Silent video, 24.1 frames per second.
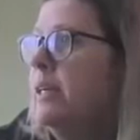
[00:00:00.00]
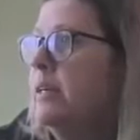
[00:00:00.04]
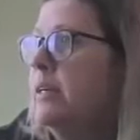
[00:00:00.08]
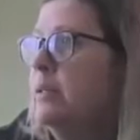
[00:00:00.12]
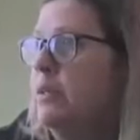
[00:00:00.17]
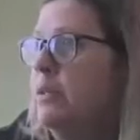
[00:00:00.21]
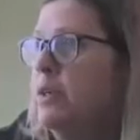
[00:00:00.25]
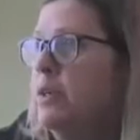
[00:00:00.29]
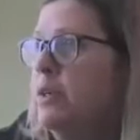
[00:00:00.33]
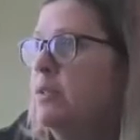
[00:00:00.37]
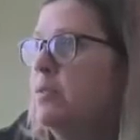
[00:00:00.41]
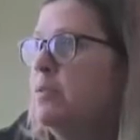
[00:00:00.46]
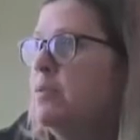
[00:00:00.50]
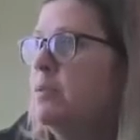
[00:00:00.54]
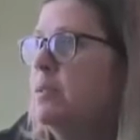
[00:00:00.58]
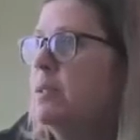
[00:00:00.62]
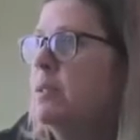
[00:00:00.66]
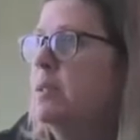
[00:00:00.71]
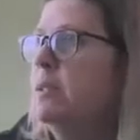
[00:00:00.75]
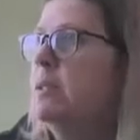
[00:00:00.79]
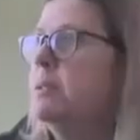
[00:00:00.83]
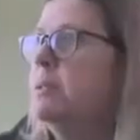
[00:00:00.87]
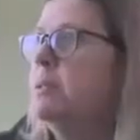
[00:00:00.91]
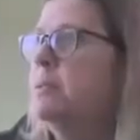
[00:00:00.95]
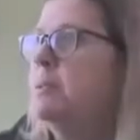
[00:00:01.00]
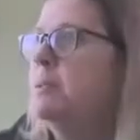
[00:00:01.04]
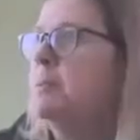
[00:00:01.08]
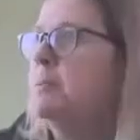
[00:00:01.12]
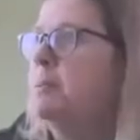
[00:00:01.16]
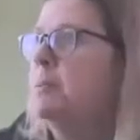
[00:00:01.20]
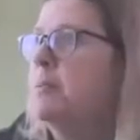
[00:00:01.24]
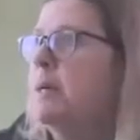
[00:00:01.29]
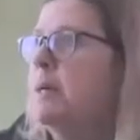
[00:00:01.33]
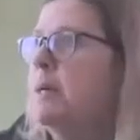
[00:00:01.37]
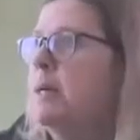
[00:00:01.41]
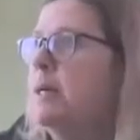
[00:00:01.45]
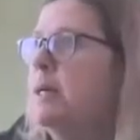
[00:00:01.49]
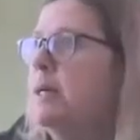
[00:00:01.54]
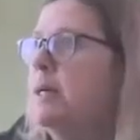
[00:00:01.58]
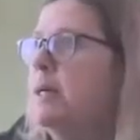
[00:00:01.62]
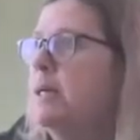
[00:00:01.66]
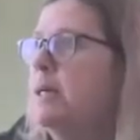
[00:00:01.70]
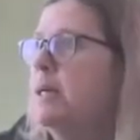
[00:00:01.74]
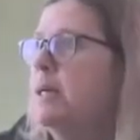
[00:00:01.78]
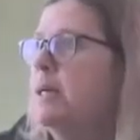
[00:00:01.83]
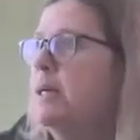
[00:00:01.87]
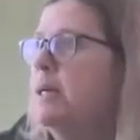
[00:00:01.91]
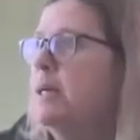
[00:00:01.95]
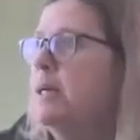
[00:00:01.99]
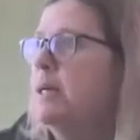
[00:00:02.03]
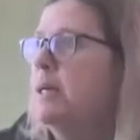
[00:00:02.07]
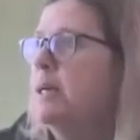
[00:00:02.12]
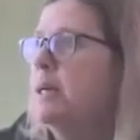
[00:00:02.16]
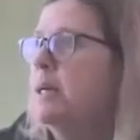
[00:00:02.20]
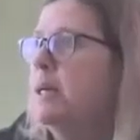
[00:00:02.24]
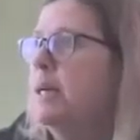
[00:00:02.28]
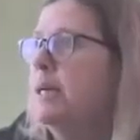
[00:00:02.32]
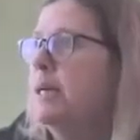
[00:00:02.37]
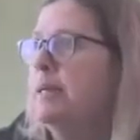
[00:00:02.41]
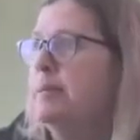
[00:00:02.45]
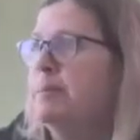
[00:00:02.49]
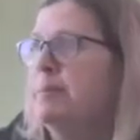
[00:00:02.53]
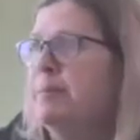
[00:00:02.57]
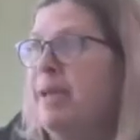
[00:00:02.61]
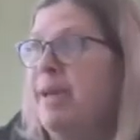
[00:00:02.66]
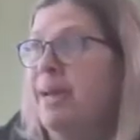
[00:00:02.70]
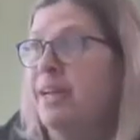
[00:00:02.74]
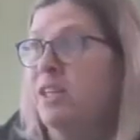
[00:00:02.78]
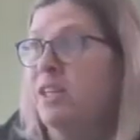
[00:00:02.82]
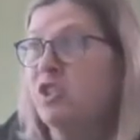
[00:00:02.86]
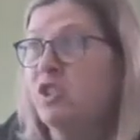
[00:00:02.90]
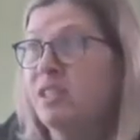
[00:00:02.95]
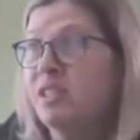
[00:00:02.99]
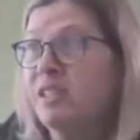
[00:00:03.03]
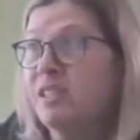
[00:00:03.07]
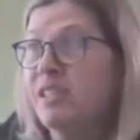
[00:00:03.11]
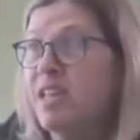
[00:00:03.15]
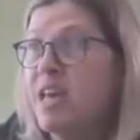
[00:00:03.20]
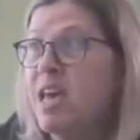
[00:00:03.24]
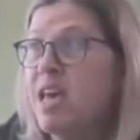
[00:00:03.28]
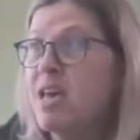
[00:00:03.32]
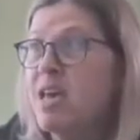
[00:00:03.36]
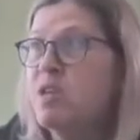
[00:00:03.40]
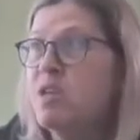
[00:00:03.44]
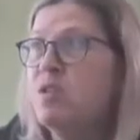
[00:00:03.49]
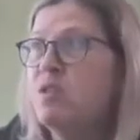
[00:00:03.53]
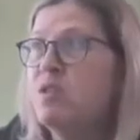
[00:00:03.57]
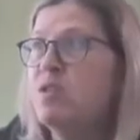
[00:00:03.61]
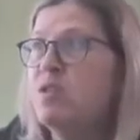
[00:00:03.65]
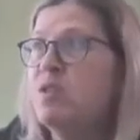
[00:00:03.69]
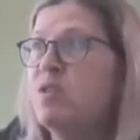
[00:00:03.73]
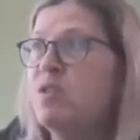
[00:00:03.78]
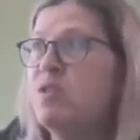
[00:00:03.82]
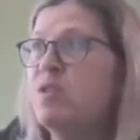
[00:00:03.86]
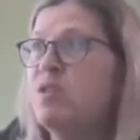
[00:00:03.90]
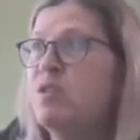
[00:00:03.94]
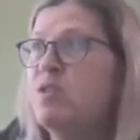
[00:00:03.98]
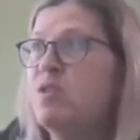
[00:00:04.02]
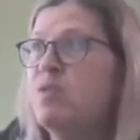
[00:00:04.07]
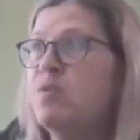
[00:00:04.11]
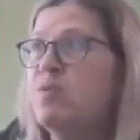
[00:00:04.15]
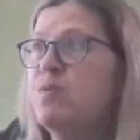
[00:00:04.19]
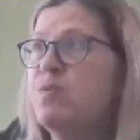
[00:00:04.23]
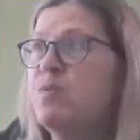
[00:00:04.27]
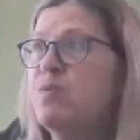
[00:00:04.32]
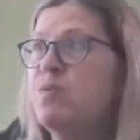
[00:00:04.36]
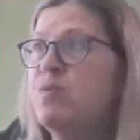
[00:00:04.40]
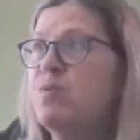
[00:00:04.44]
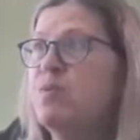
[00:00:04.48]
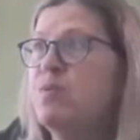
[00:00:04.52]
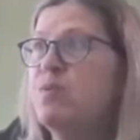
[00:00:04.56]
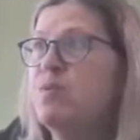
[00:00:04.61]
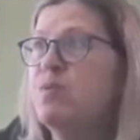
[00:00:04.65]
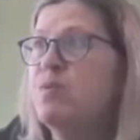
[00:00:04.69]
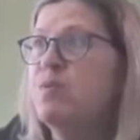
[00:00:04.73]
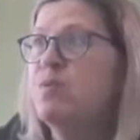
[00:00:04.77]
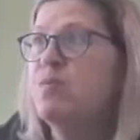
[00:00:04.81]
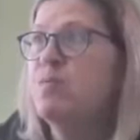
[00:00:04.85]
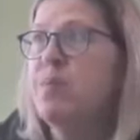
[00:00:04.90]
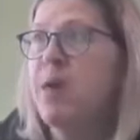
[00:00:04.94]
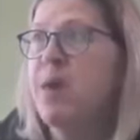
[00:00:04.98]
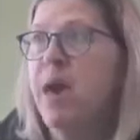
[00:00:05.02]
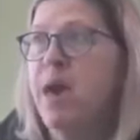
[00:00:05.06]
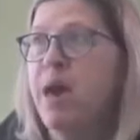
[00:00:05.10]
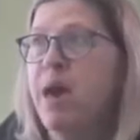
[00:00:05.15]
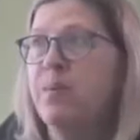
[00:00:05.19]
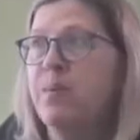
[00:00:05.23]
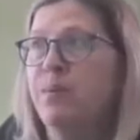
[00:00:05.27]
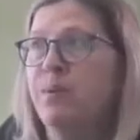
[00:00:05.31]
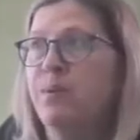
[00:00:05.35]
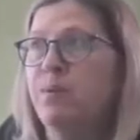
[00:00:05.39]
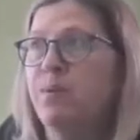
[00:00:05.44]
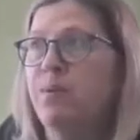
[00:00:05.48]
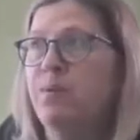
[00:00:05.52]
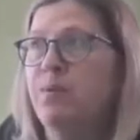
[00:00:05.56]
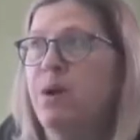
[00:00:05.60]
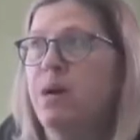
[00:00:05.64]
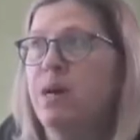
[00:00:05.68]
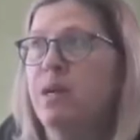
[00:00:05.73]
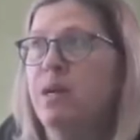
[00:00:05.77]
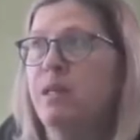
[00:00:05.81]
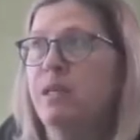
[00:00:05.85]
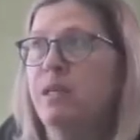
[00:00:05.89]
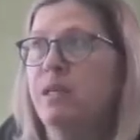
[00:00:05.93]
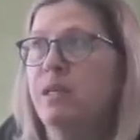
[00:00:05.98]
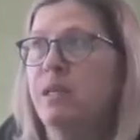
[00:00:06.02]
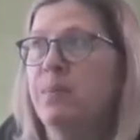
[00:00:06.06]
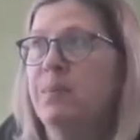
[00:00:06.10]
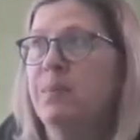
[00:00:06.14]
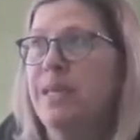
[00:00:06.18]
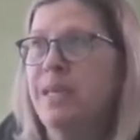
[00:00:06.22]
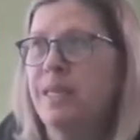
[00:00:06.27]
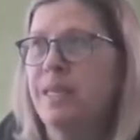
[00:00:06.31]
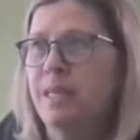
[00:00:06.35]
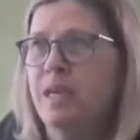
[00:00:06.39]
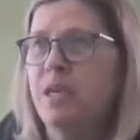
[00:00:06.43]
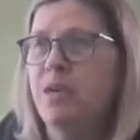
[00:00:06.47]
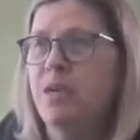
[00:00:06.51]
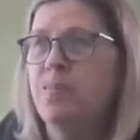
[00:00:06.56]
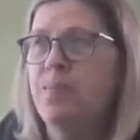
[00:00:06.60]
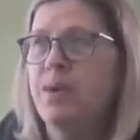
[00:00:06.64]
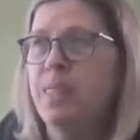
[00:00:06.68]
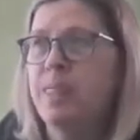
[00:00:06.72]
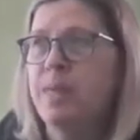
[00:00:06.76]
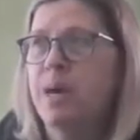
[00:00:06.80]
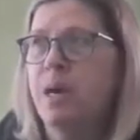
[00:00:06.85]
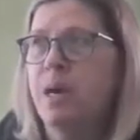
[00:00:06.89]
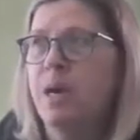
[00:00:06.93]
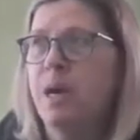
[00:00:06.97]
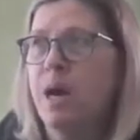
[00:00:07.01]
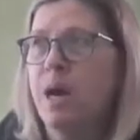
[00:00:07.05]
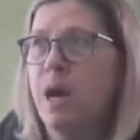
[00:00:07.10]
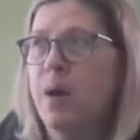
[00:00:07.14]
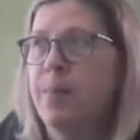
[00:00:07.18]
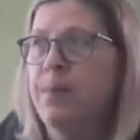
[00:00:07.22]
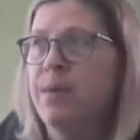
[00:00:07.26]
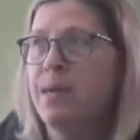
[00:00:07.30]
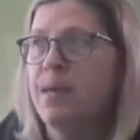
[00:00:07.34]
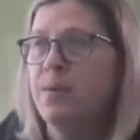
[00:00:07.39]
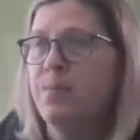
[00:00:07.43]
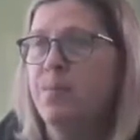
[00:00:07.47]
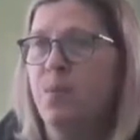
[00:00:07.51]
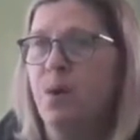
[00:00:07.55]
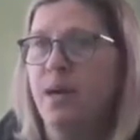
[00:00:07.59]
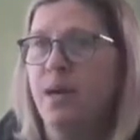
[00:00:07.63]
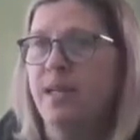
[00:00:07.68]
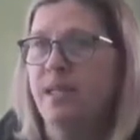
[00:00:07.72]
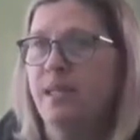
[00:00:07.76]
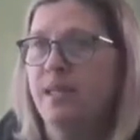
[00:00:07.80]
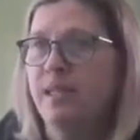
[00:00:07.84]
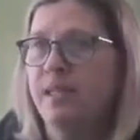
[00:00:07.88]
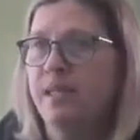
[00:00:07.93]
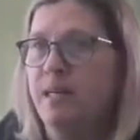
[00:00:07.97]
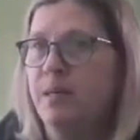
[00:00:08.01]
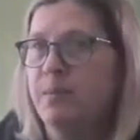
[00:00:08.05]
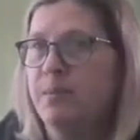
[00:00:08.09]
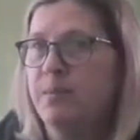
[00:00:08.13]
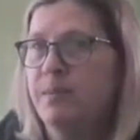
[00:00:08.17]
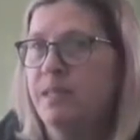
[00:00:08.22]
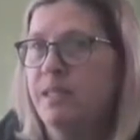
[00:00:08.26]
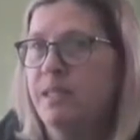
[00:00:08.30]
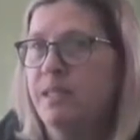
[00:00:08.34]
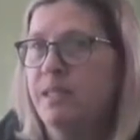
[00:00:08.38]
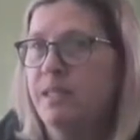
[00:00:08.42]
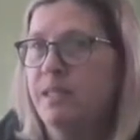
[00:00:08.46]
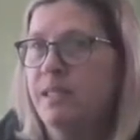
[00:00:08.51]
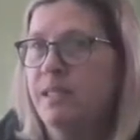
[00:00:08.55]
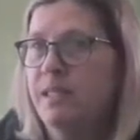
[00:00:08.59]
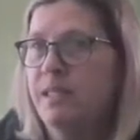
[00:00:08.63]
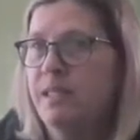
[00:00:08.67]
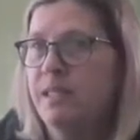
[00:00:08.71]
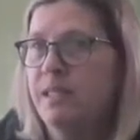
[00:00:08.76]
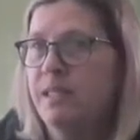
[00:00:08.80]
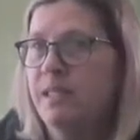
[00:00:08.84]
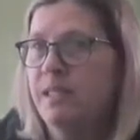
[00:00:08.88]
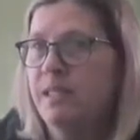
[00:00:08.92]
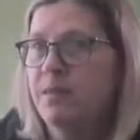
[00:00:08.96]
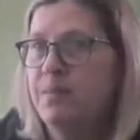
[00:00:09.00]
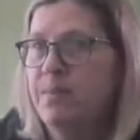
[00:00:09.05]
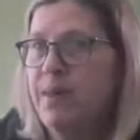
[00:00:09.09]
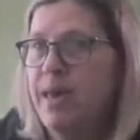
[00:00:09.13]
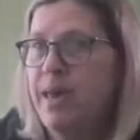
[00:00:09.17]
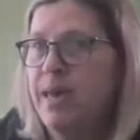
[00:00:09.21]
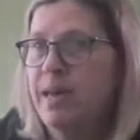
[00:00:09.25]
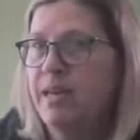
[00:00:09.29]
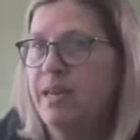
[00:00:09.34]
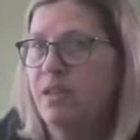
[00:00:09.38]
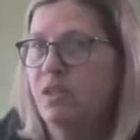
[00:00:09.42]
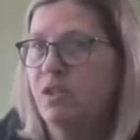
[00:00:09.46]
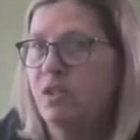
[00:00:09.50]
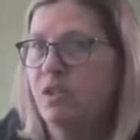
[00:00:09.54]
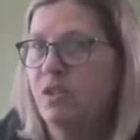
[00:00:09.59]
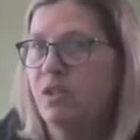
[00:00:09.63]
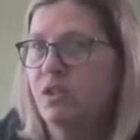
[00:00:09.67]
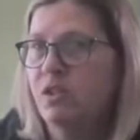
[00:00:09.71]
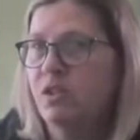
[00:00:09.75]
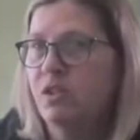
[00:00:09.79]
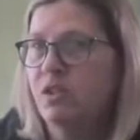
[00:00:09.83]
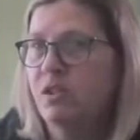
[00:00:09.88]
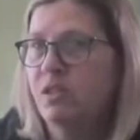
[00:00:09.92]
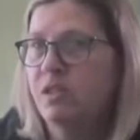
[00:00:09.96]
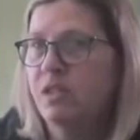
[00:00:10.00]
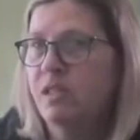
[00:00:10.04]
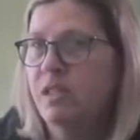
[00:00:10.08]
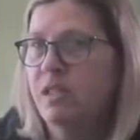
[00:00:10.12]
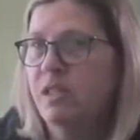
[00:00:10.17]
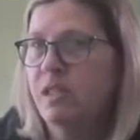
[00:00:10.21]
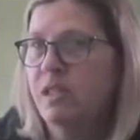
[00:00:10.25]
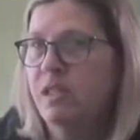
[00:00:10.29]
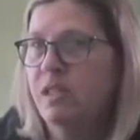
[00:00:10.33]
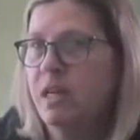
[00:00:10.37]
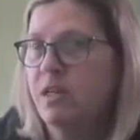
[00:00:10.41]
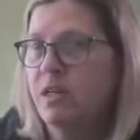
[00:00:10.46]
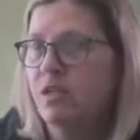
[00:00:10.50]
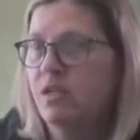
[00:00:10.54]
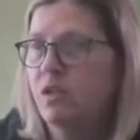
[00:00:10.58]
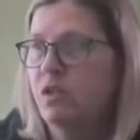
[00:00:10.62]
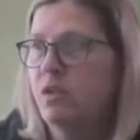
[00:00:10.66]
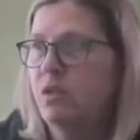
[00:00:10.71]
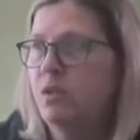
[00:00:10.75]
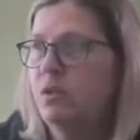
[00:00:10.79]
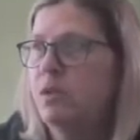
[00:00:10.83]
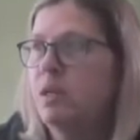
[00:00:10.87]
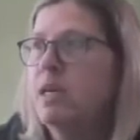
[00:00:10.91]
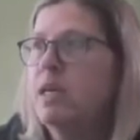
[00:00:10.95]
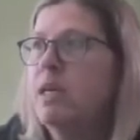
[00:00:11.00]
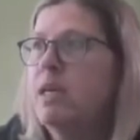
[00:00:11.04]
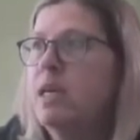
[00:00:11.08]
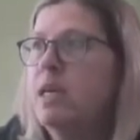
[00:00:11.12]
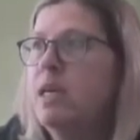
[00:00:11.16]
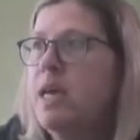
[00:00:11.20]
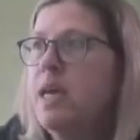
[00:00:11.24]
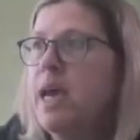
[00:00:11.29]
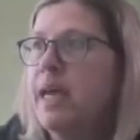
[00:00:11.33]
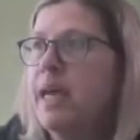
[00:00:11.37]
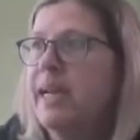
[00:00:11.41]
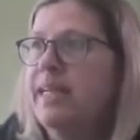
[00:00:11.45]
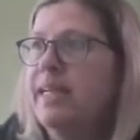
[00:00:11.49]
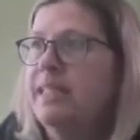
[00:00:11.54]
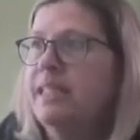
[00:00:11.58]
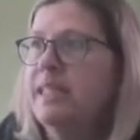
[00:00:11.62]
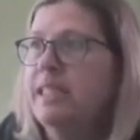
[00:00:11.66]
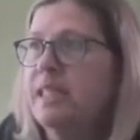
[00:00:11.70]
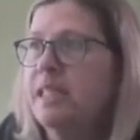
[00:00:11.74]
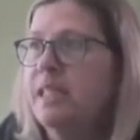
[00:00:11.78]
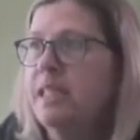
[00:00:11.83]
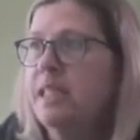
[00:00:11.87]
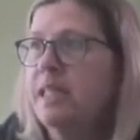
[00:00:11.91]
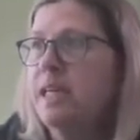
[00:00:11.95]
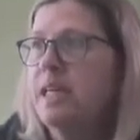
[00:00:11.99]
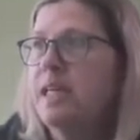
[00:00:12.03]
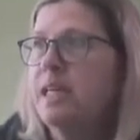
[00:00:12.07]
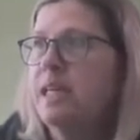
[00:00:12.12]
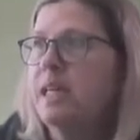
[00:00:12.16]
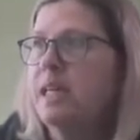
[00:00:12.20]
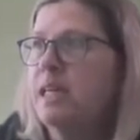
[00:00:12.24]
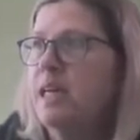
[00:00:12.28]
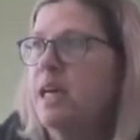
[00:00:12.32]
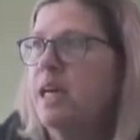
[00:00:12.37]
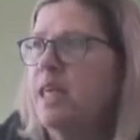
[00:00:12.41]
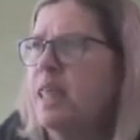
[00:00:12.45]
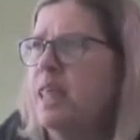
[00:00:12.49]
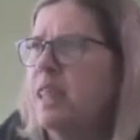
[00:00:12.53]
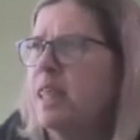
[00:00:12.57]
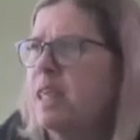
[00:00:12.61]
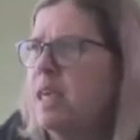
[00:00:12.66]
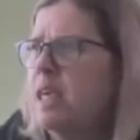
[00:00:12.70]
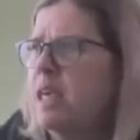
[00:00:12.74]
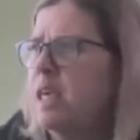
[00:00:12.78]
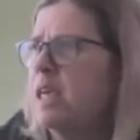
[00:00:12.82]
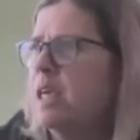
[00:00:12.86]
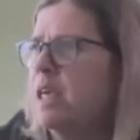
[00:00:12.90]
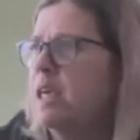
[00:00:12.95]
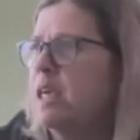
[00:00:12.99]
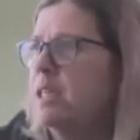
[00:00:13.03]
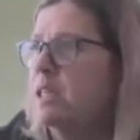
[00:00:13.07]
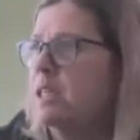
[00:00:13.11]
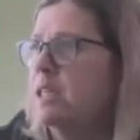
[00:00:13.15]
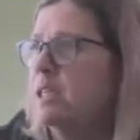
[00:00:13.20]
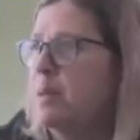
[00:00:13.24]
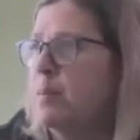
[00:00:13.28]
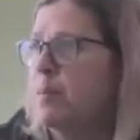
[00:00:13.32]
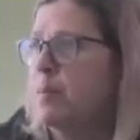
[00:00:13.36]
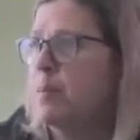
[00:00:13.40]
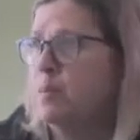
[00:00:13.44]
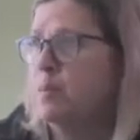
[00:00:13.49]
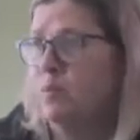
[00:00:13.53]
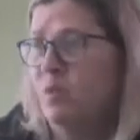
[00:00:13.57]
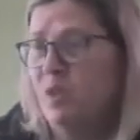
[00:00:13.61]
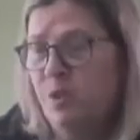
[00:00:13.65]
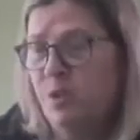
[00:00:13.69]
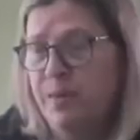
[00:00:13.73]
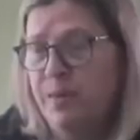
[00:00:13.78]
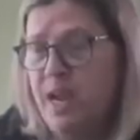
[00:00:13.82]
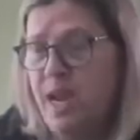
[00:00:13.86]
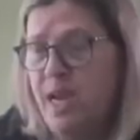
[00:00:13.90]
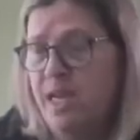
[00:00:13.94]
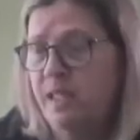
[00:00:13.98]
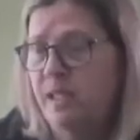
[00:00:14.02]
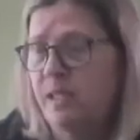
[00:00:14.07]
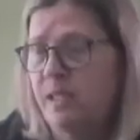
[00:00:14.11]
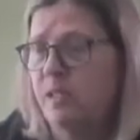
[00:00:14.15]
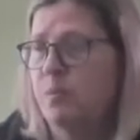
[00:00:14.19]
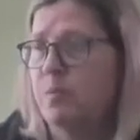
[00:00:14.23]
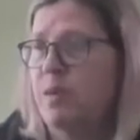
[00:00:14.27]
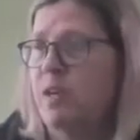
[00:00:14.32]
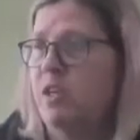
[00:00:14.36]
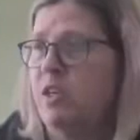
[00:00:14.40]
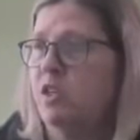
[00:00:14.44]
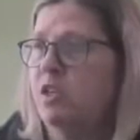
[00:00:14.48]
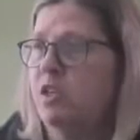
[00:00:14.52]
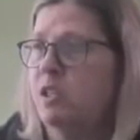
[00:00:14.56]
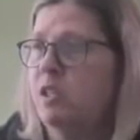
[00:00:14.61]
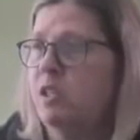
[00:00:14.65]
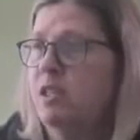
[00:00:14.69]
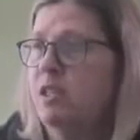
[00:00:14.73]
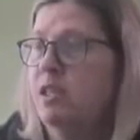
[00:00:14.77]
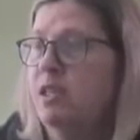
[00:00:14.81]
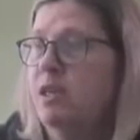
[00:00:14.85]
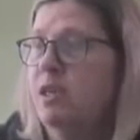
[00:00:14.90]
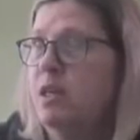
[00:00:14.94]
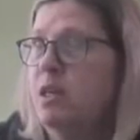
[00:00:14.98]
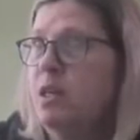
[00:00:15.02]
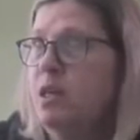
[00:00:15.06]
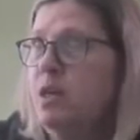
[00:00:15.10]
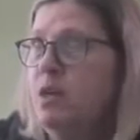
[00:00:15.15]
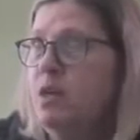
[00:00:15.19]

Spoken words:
don't know if I imagine that Matt will want, I think he made that comment wanting to update these to match the state statute. And I did like, I think in some Richmond Heights especially,